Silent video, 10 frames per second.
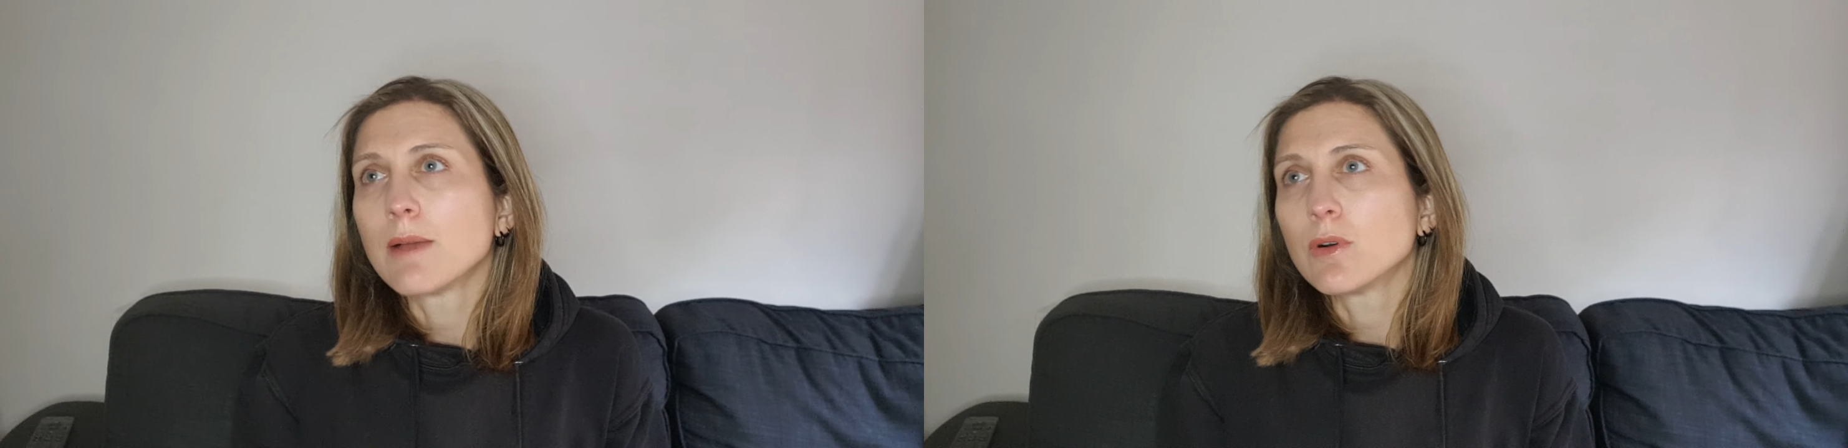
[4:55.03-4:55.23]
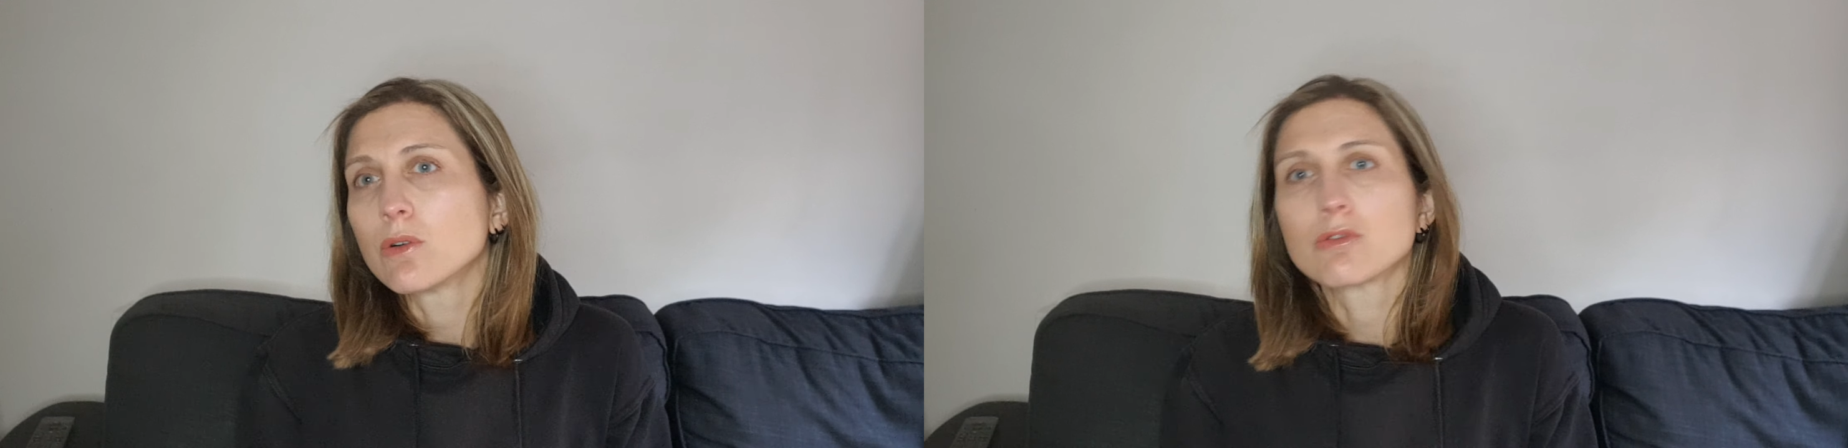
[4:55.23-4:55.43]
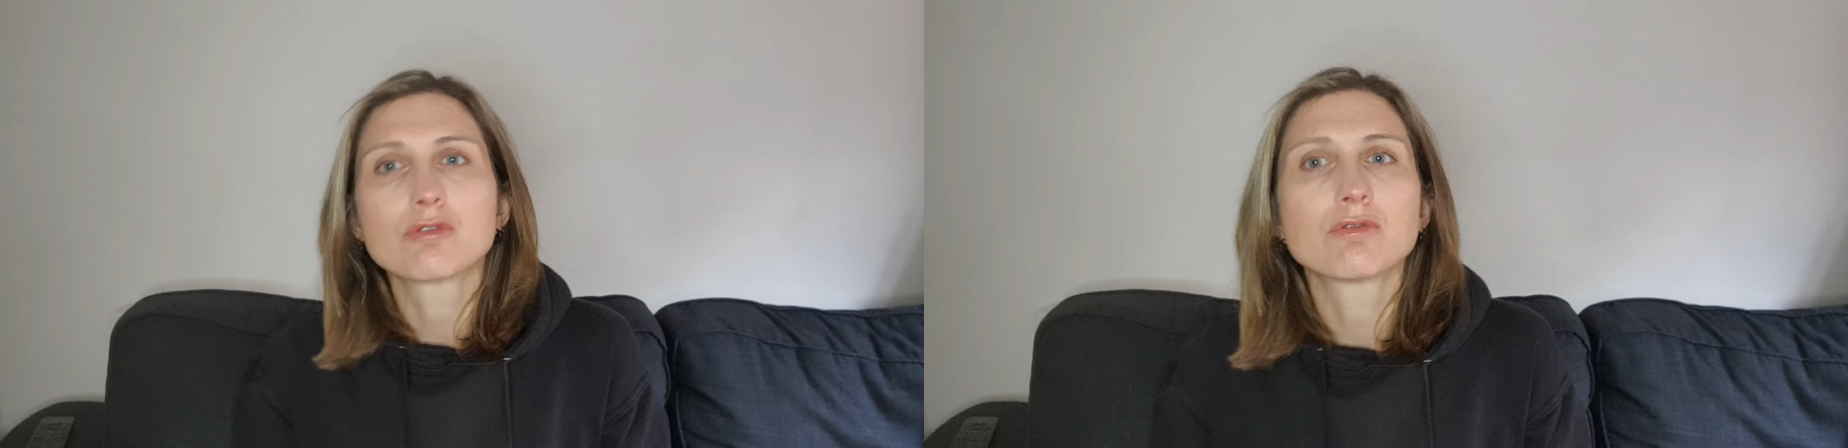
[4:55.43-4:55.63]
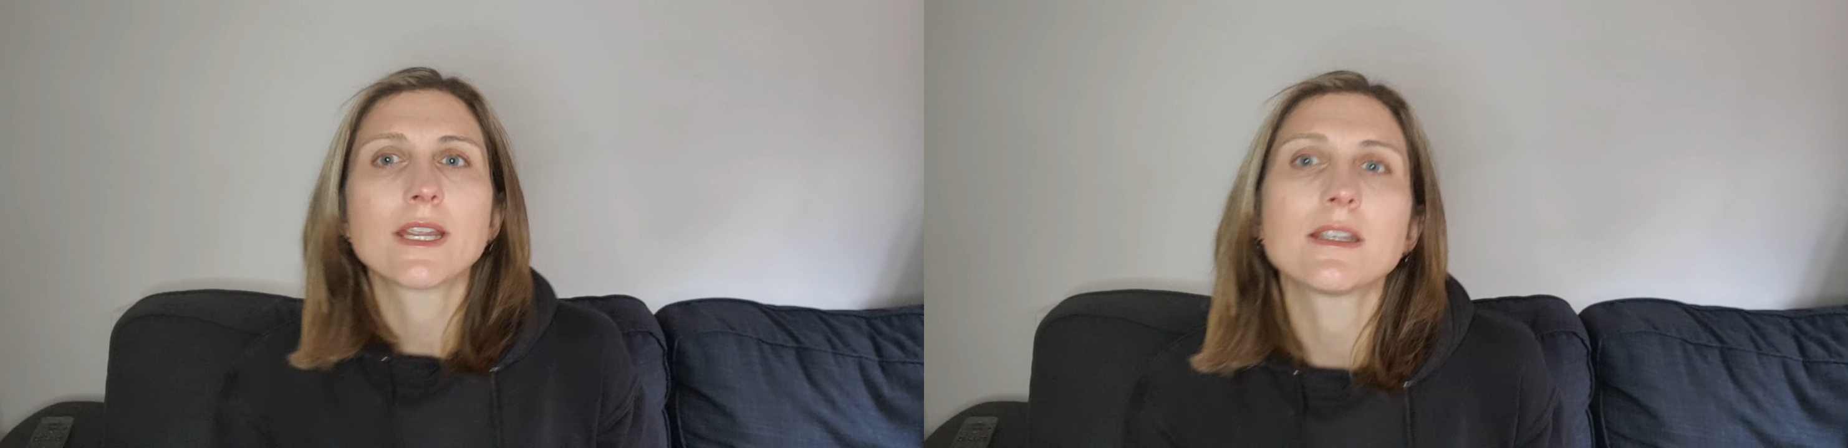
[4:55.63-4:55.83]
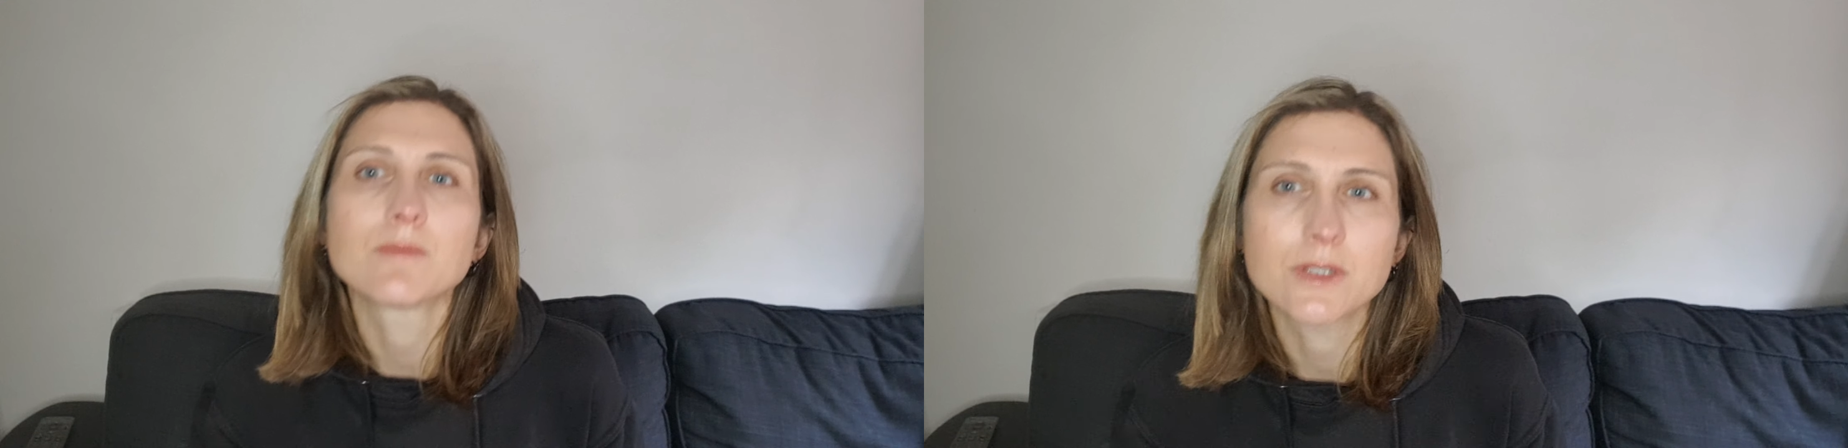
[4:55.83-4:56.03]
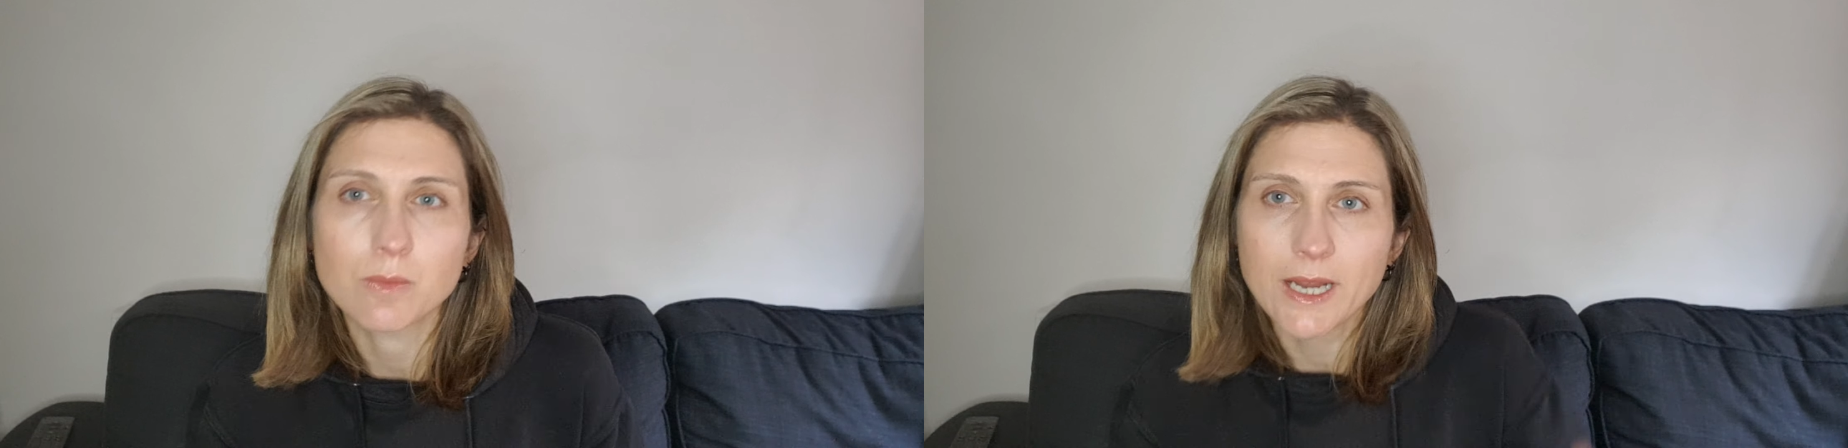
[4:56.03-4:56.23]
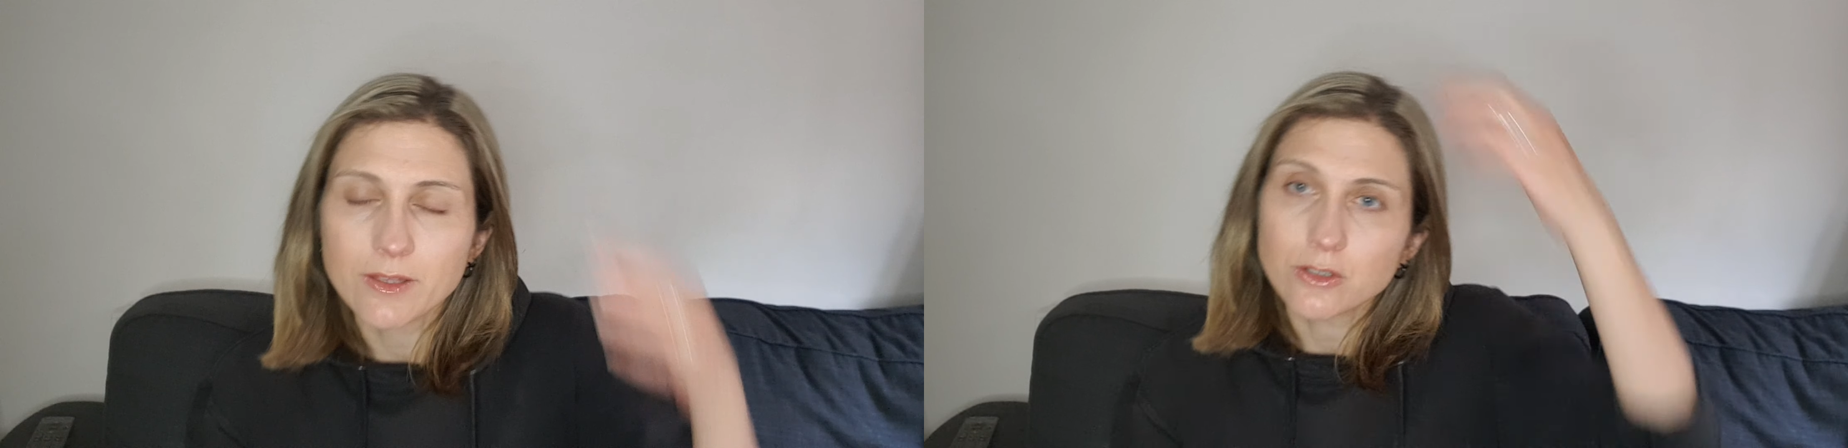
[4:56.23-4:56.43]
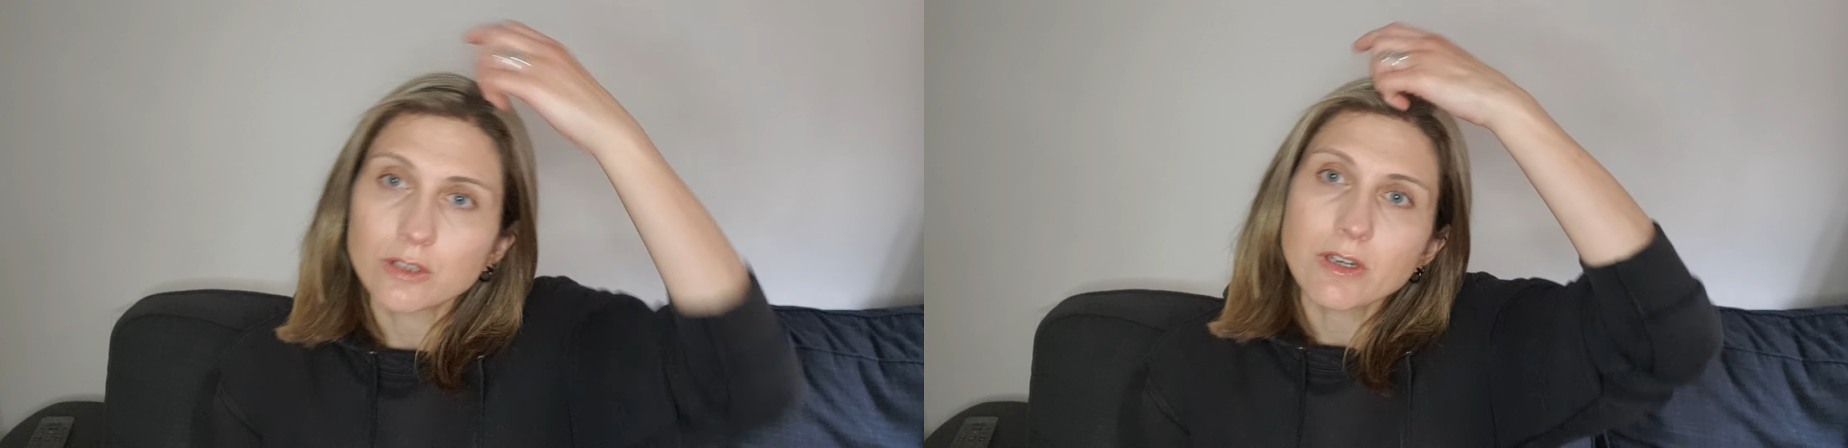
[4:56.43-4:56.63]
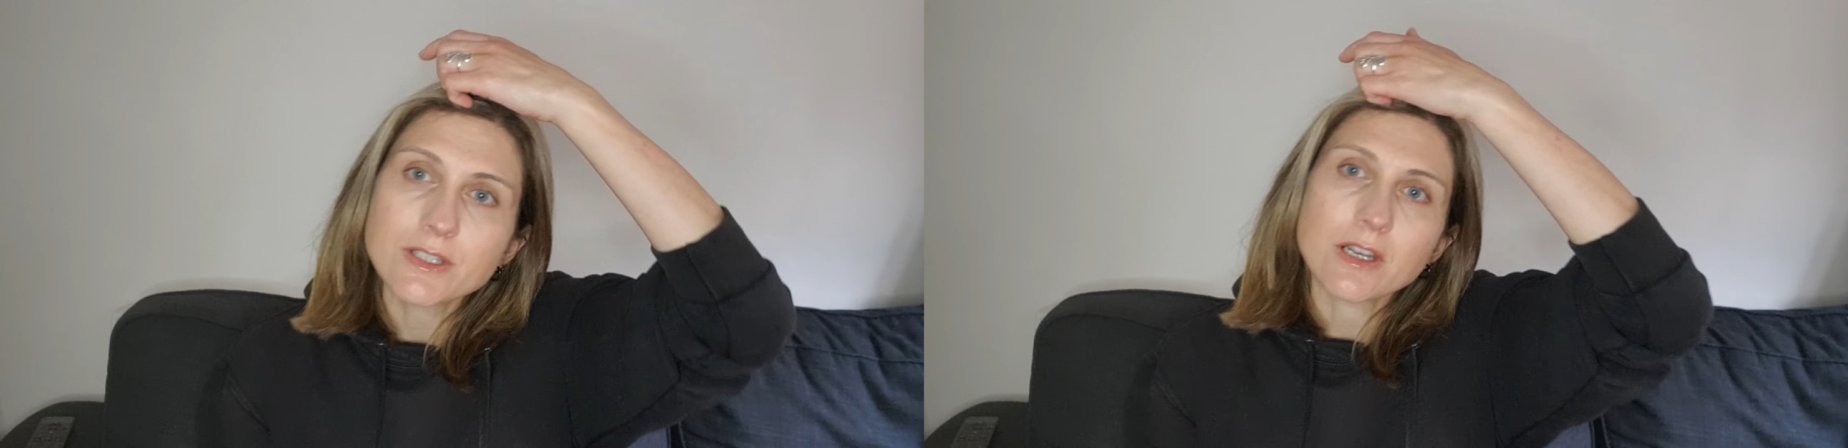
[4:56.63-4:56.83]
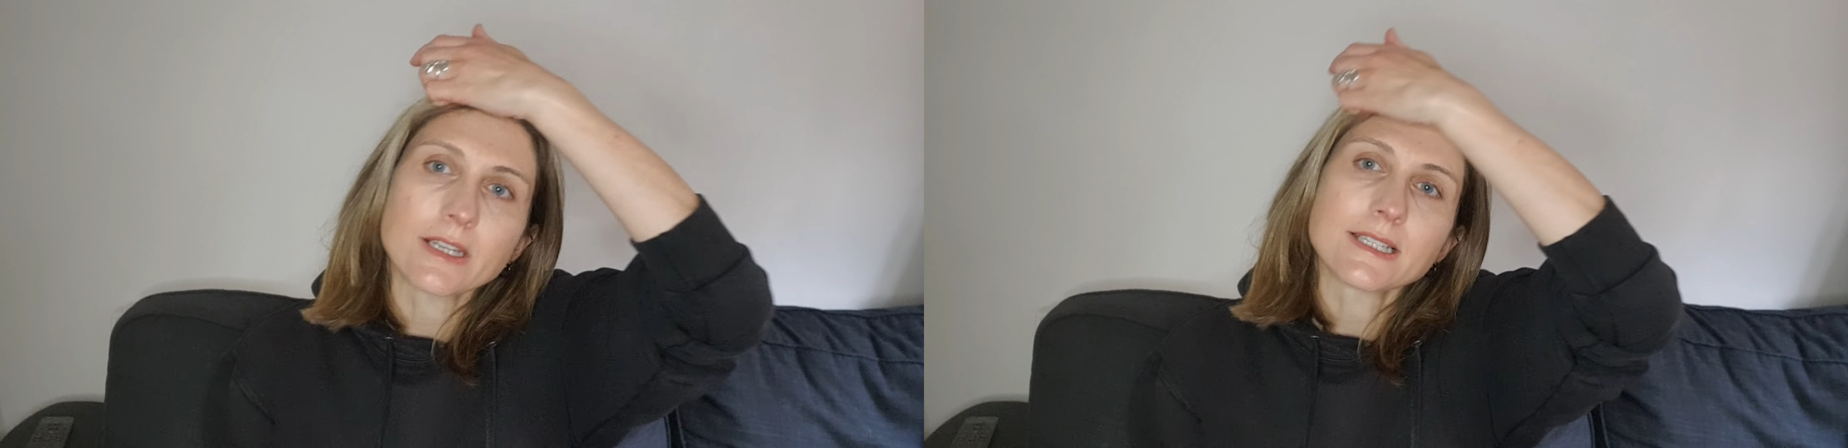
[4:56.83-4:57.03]
or dreams the way that
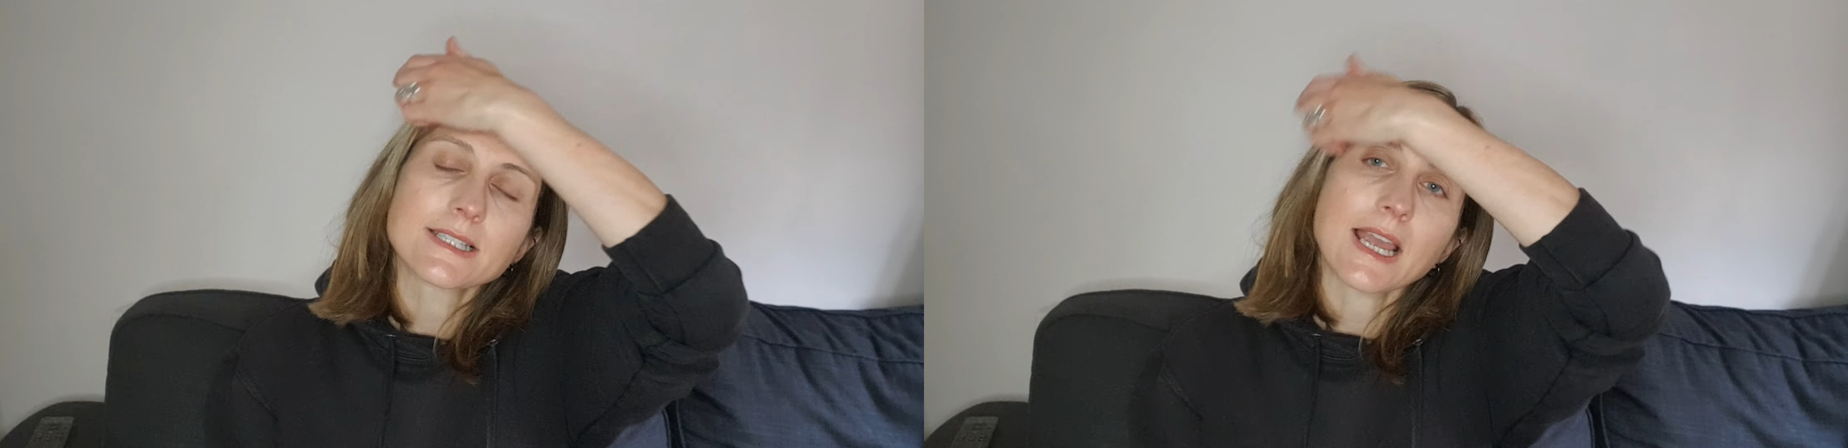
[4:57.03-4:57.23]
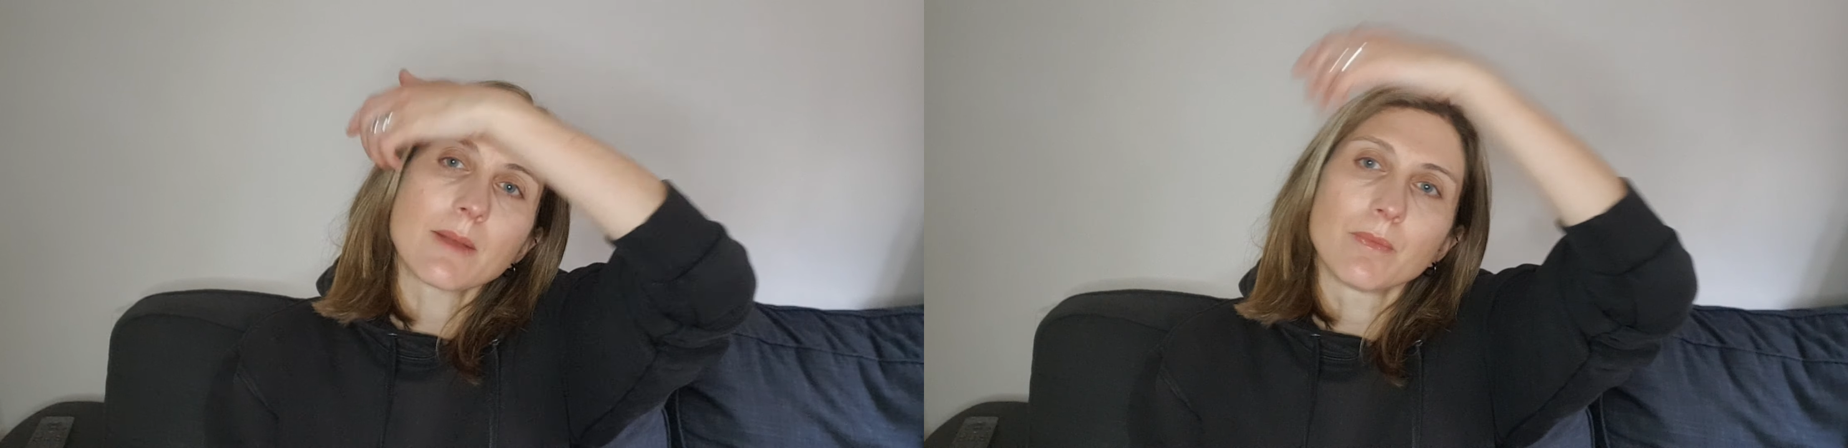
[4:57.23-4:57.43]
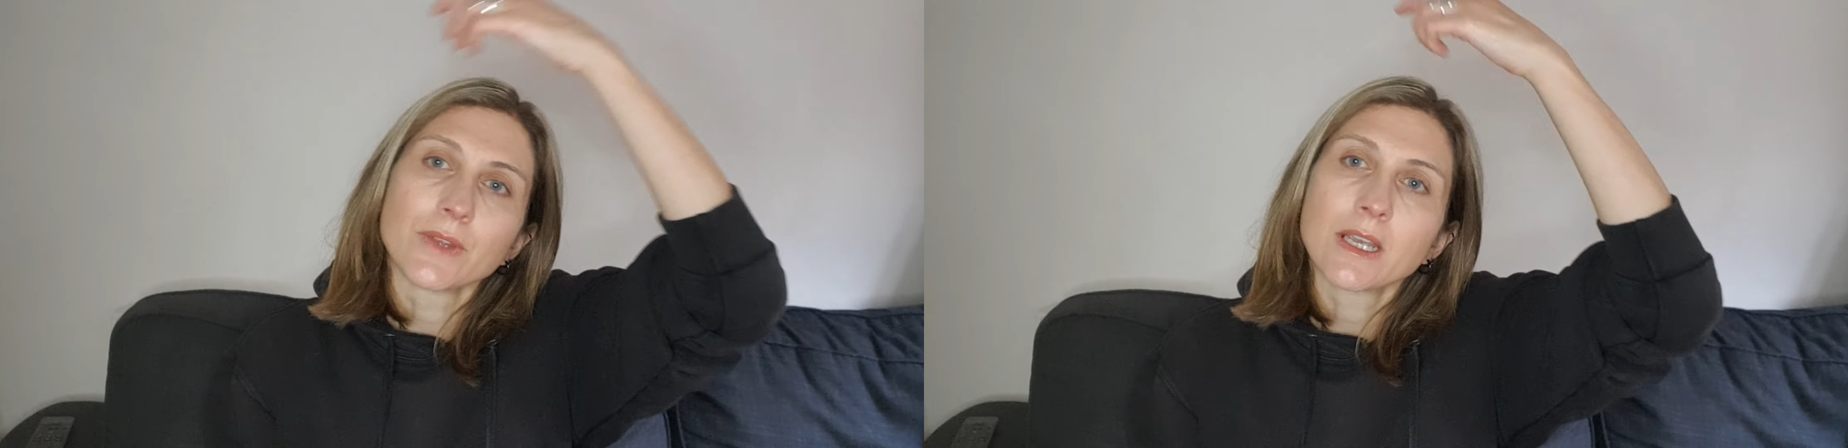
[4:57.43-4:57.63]
neuroscience can.